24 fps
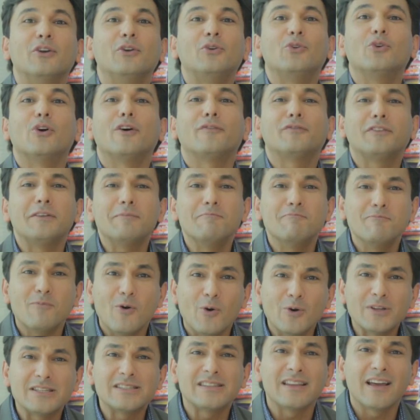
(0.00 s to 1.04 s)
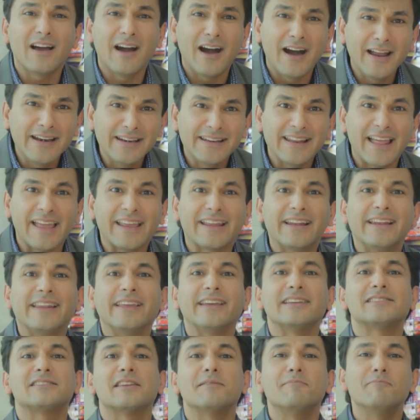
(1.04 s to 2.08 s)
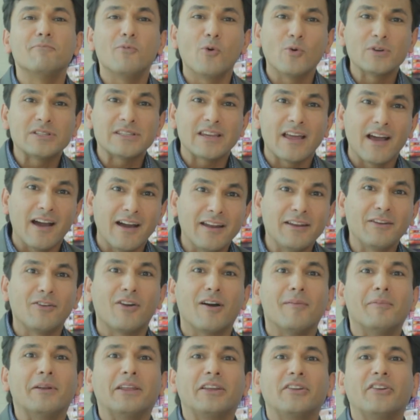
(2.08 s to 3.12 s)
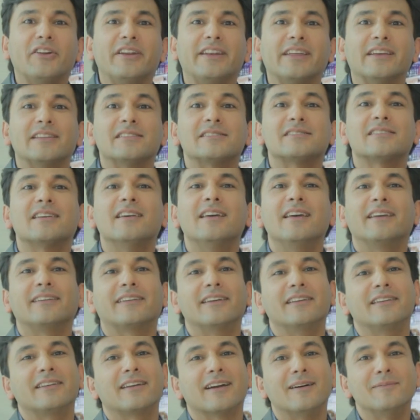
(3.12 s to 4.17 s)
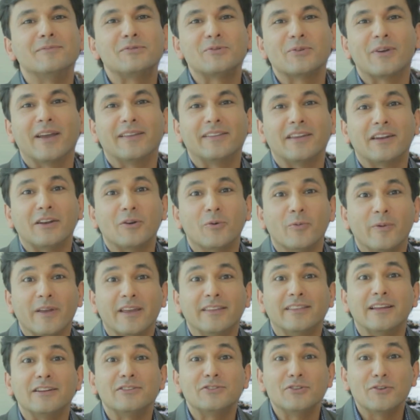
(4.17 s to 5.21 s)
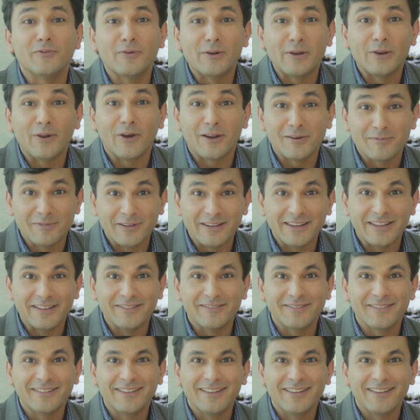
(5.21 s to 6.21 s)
Two of the most unlikeliest and most uncommon ingredients can come together in a way that you will not believe.